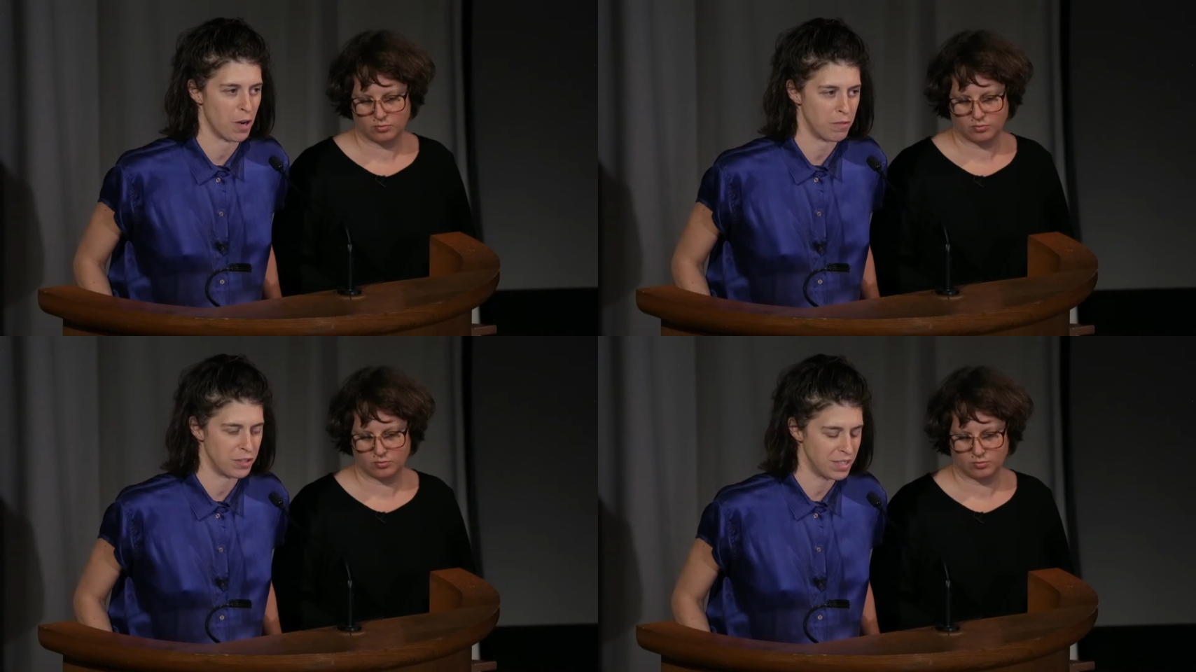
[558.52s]

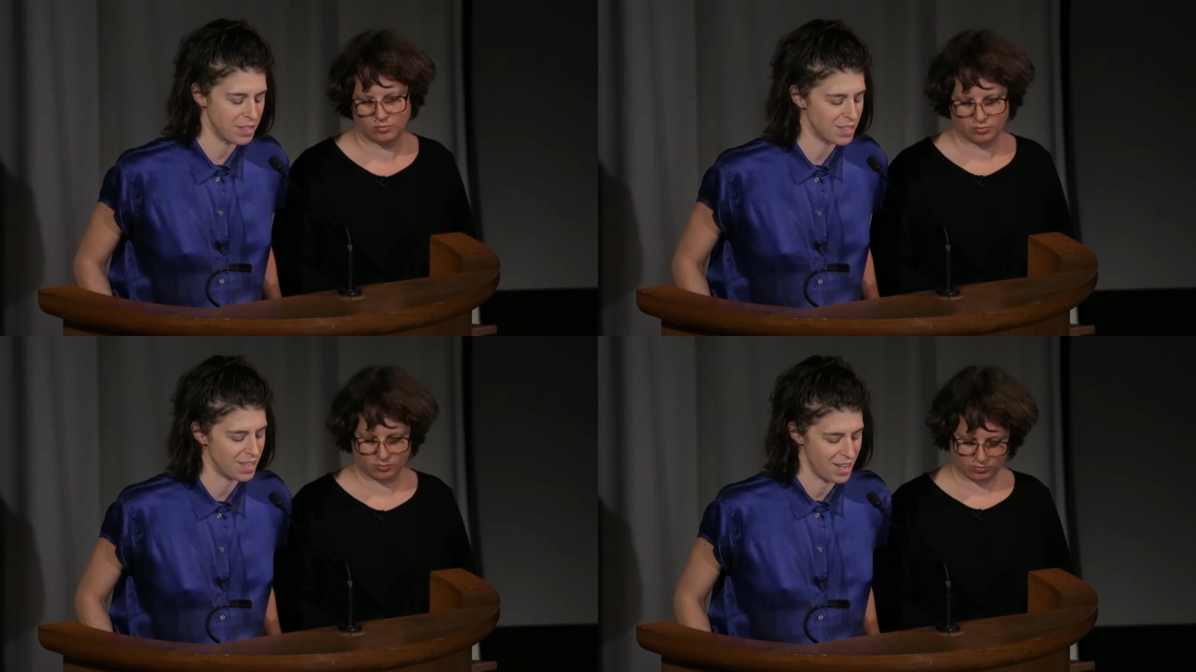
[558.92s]

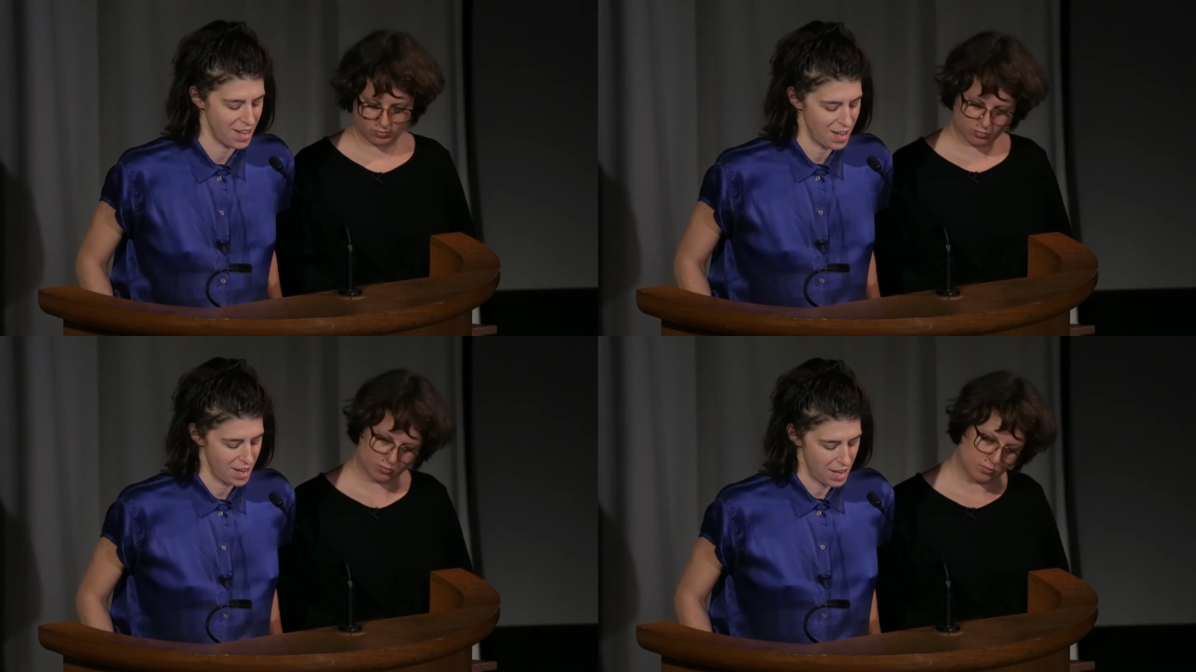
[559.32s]
Speaker 1: governance.
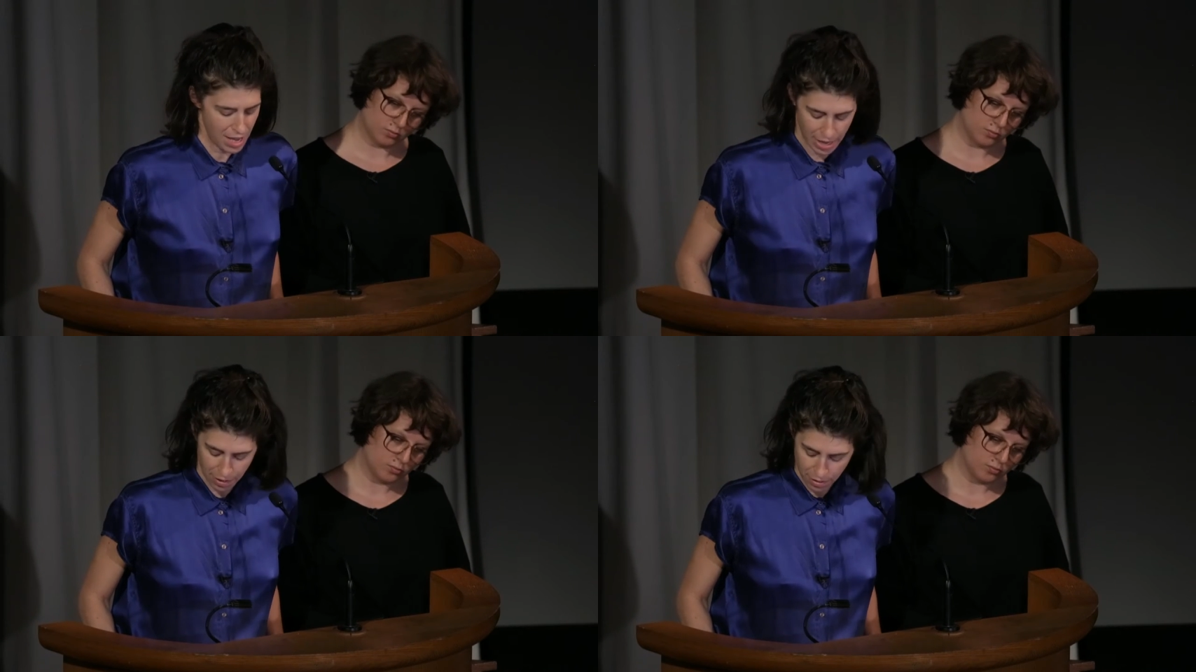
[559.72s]

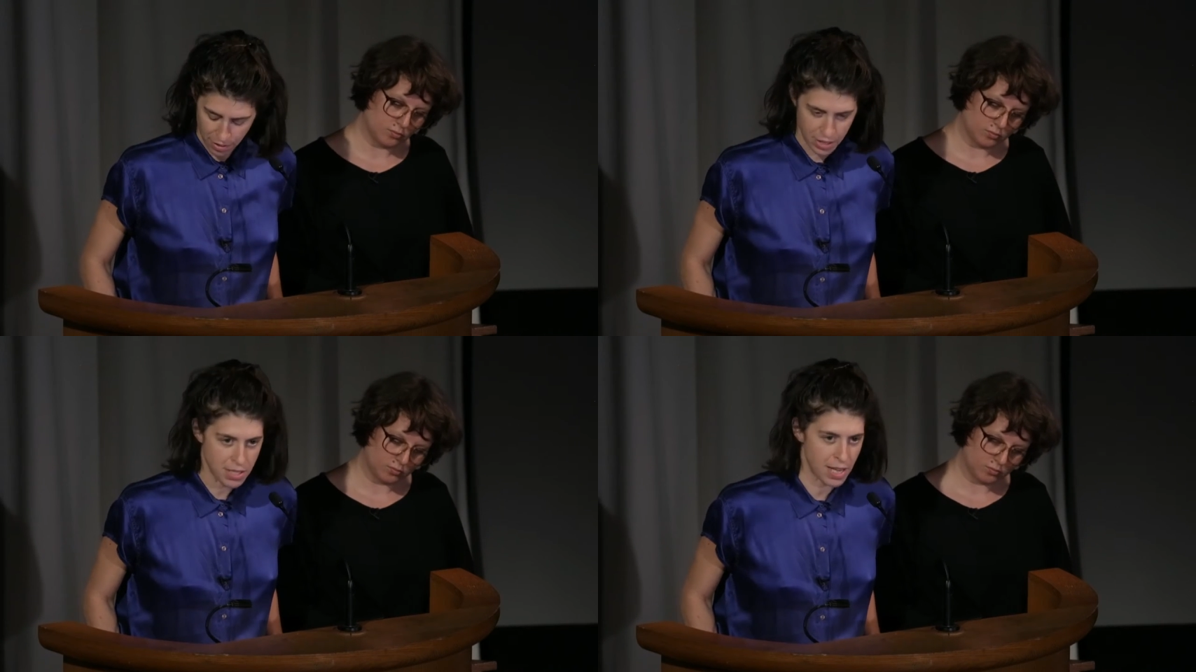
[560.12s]
And
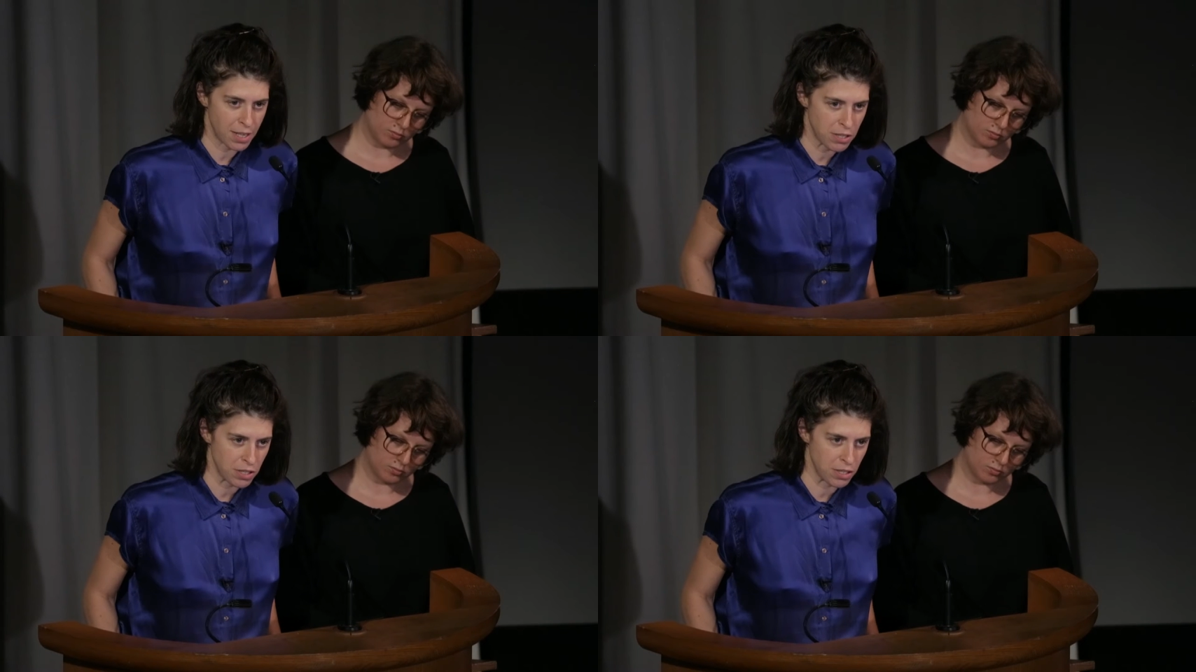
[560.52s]
this
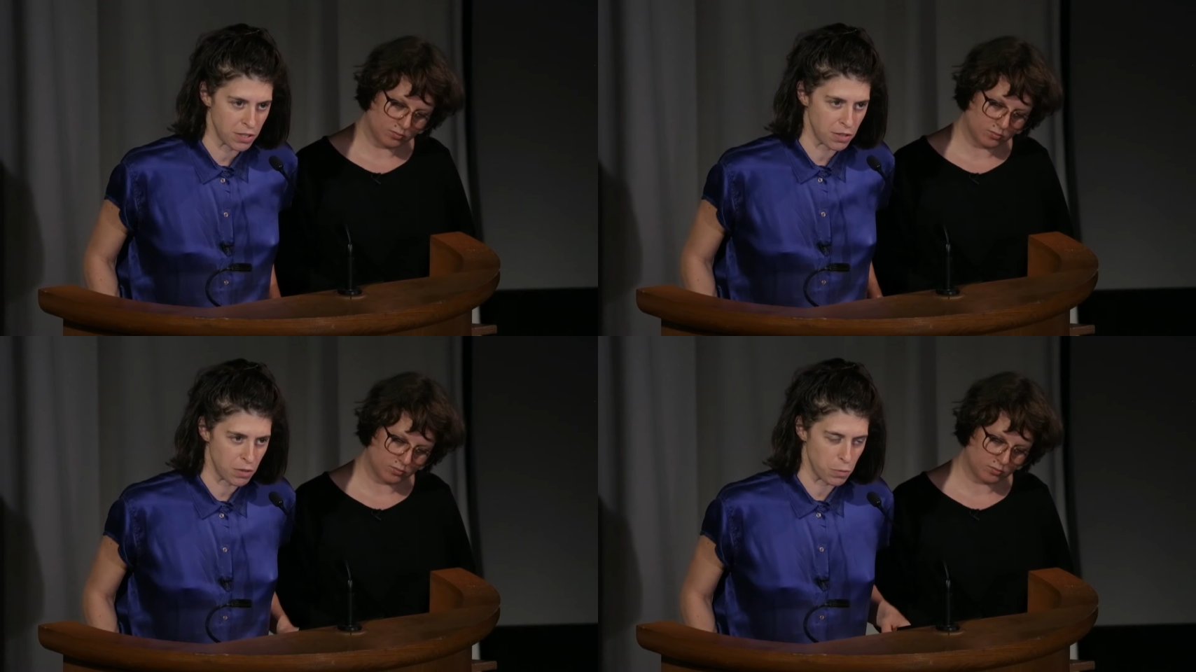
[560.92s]

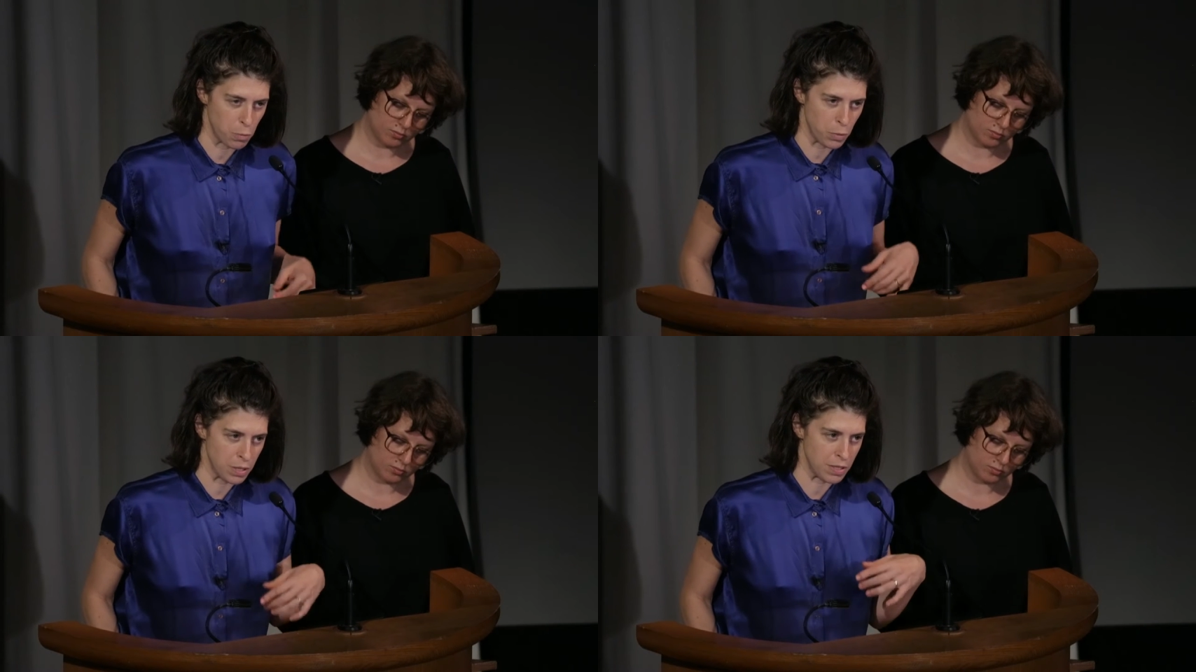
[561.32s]
action
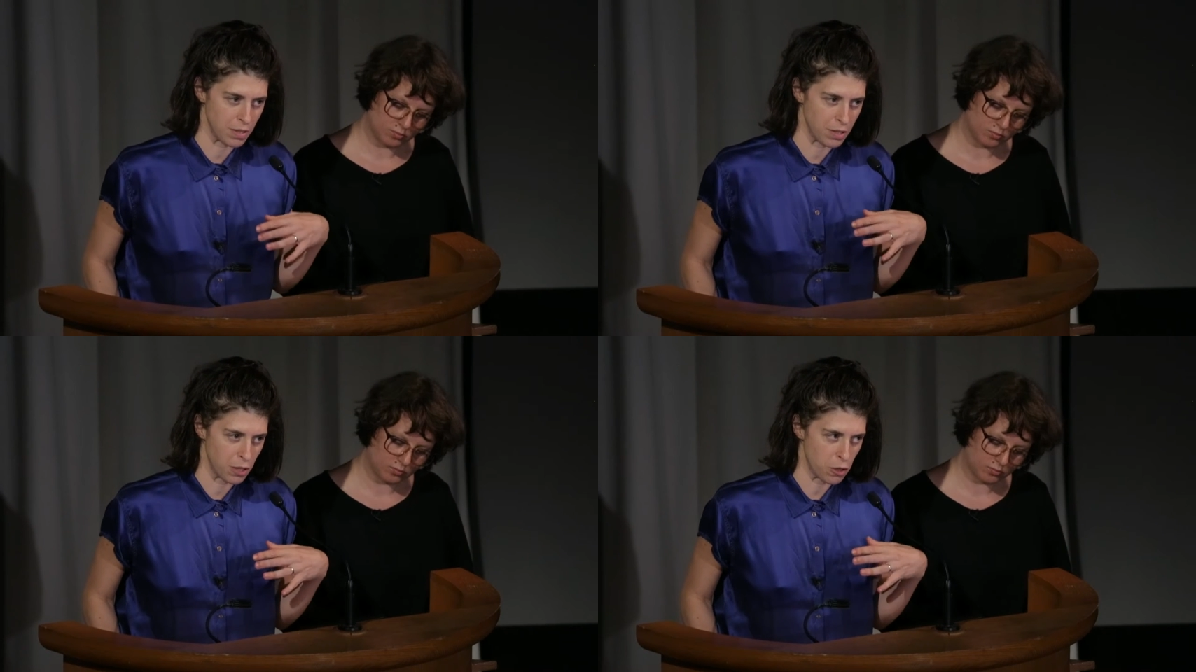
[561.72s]
was
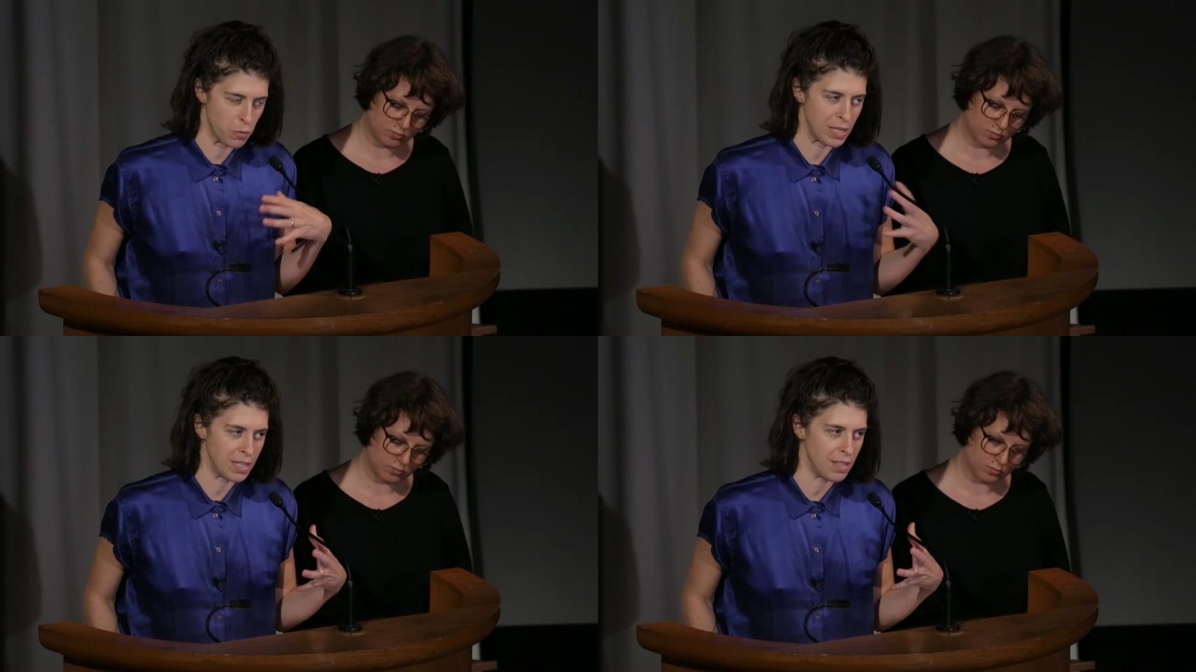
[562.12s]

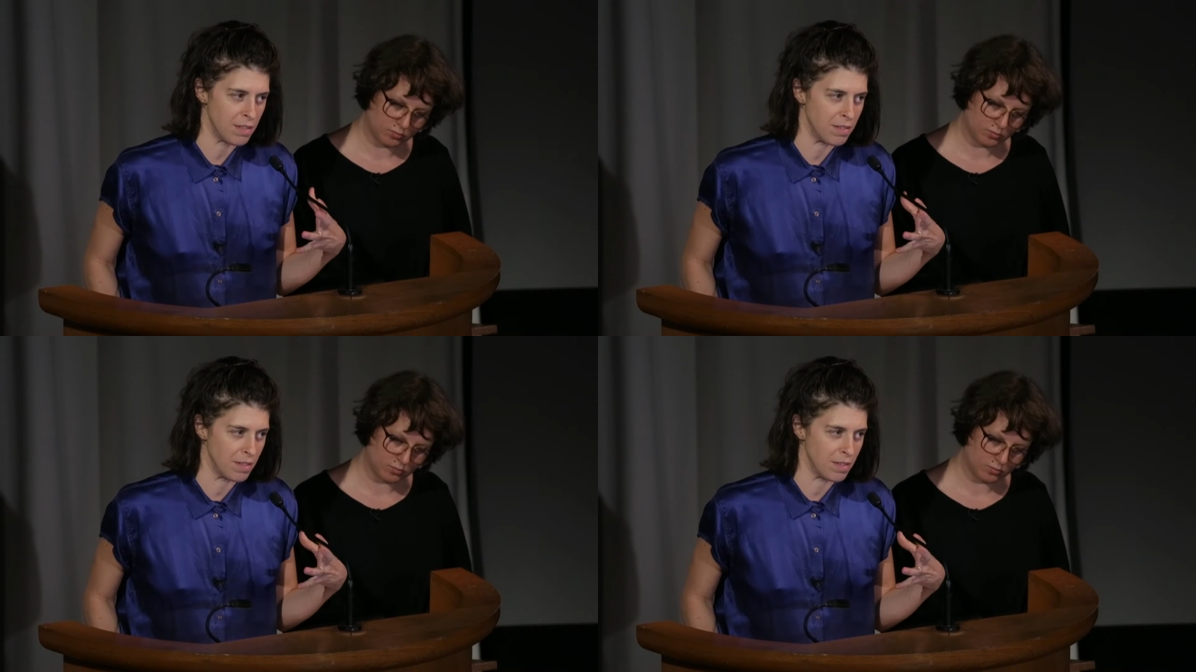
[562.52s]
created